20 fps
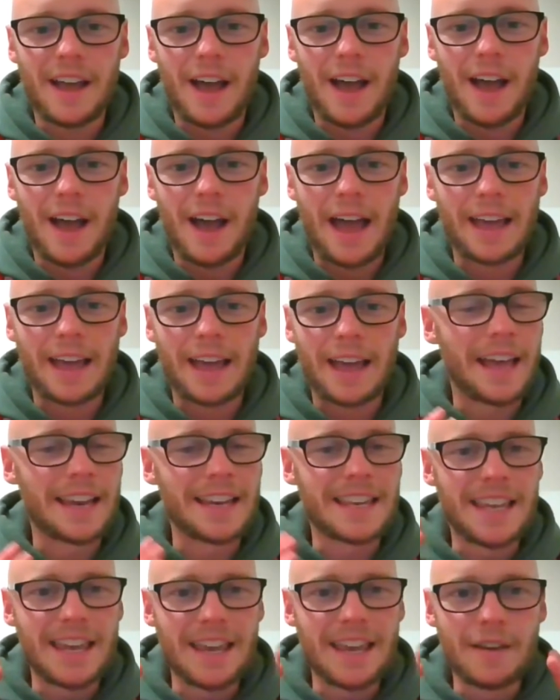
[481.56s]

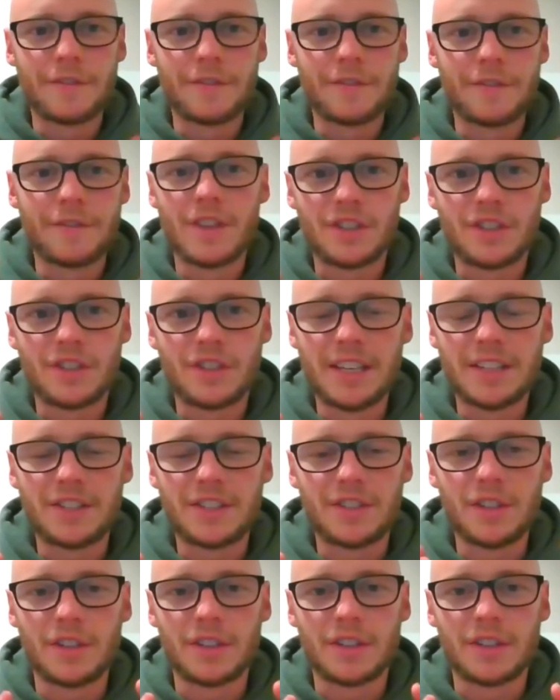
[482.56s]
and give
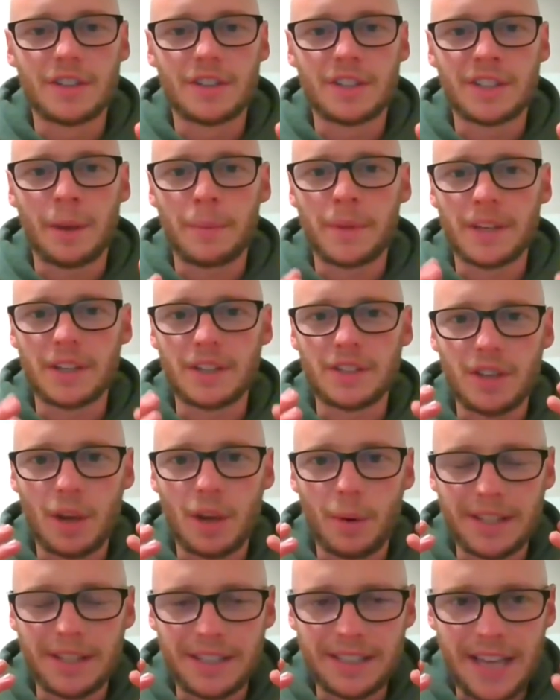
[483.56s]
these students something
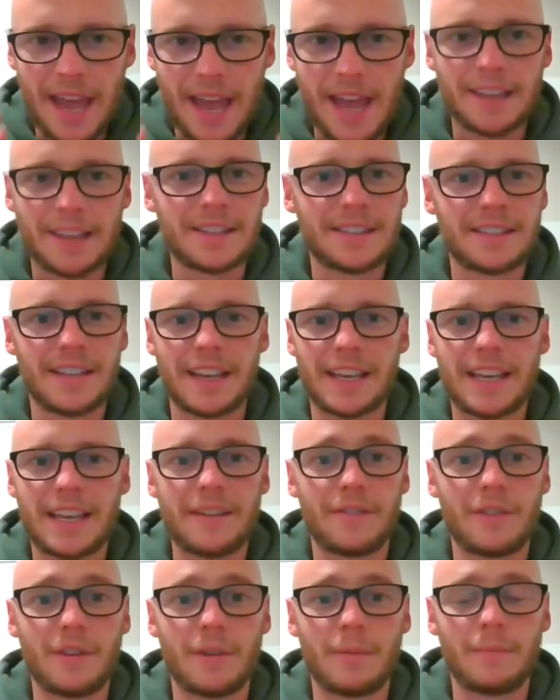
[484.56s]
so intense and
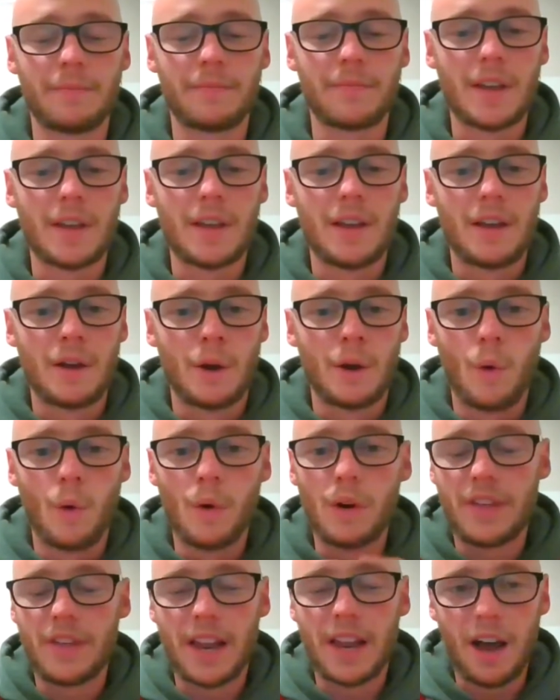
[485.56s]
give them
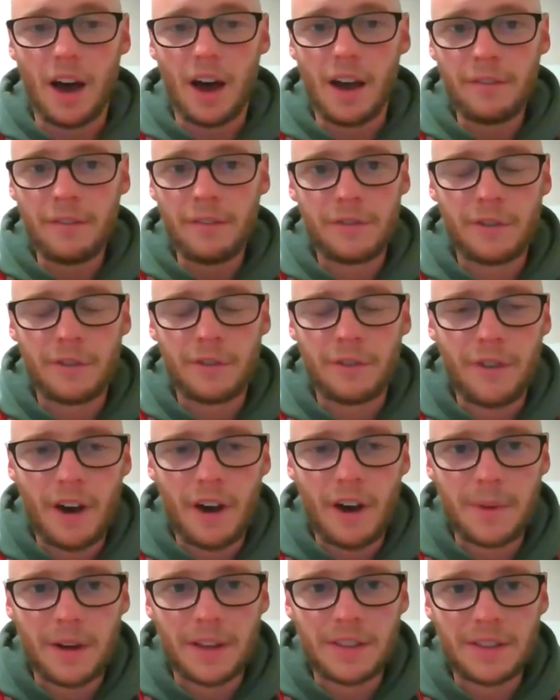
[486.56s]
all of their life for
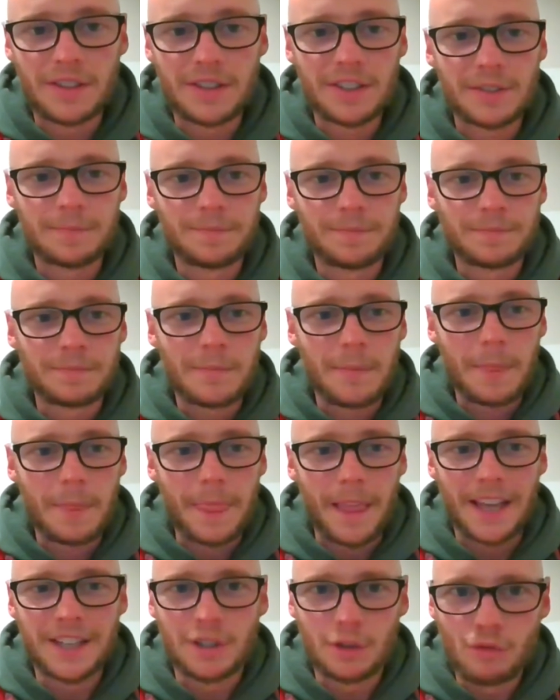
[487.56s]
5 months,
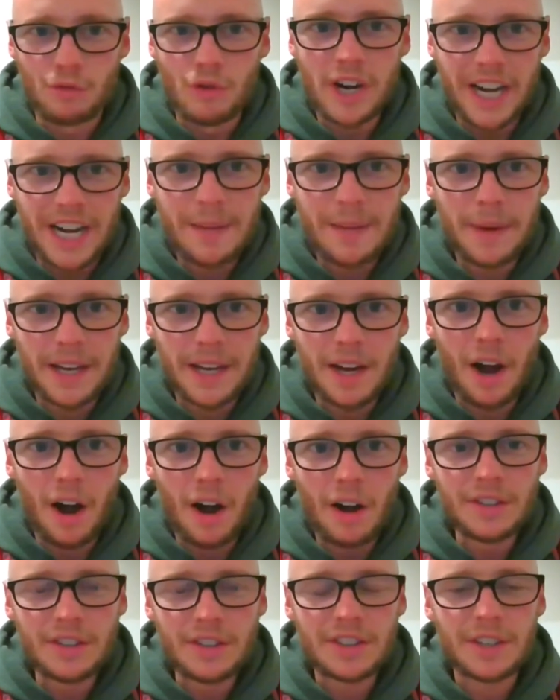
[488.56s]
it's a really big
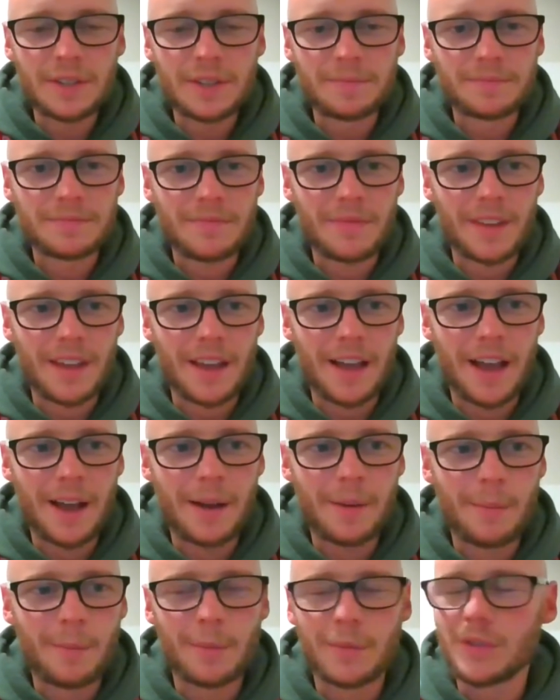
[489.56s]
ask.
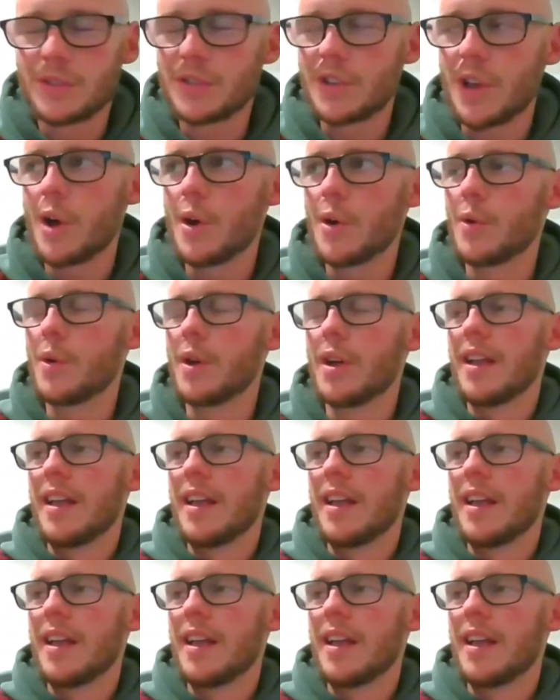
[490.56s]
So